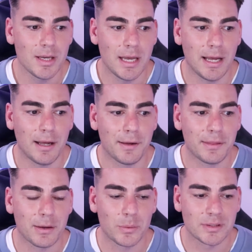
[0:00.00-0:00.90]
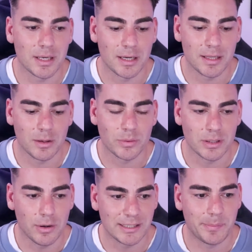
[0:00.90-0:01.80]
There was a
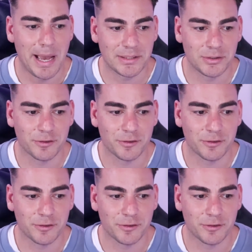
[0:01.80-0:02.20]
nice passage